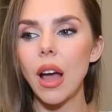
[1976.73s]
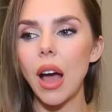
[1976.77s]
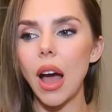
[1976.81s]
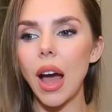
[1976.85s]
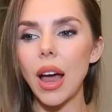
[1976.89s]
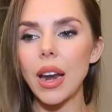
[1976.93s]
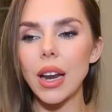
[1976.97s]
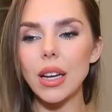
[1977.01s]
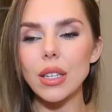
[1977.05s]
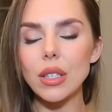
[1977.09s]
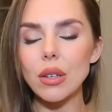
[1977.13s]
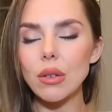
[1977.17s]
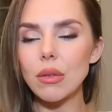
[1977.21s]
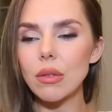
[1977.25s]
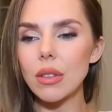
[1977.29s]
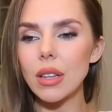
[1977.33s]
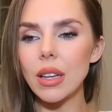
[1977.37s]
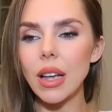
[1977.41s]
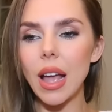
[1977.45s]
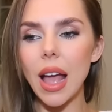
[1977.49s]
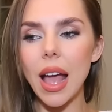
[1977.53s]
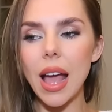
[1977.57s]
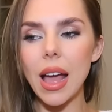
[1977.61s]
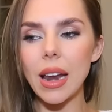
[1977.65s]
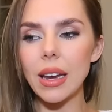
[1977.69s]
And I don't
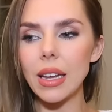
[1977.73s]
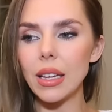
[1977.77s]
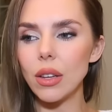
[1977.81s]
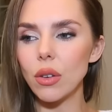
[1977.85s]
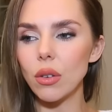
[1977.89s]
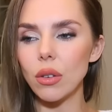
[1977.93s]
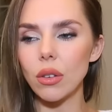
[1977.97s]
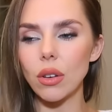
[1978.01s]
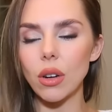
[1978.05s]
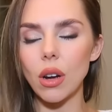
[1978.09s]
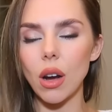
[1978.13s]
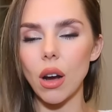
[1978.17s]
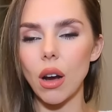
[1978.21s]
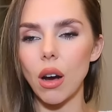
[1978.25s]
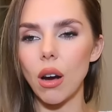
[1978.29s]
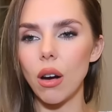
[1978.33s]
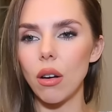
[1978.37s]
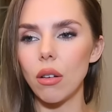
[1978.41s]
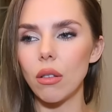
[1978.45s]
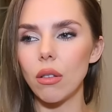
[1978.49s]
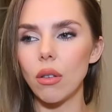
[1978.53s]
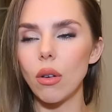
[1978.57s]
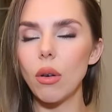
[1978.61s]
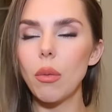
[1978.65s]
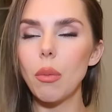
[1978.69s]
think any young
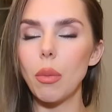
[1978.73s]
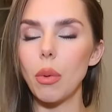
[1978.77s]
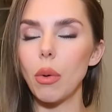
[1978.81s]
girl or